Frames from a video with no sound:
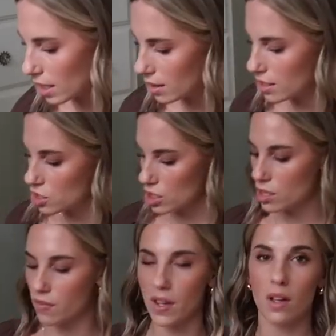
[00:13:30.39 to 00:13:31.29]
Like these
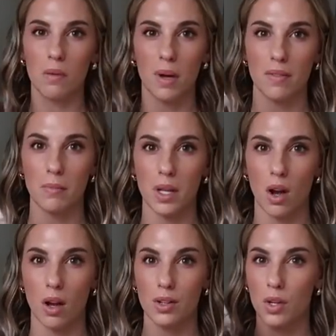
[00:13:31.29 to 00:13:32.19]
just feel above and
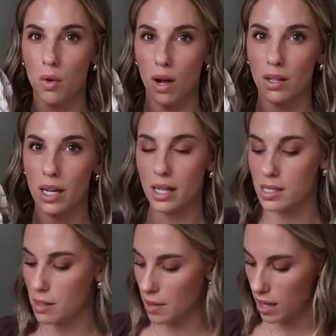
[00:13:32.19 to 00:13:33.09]
beyond quality
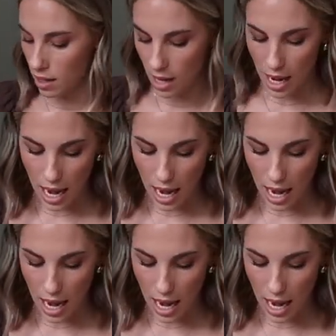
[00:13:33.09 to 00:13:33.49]
to me.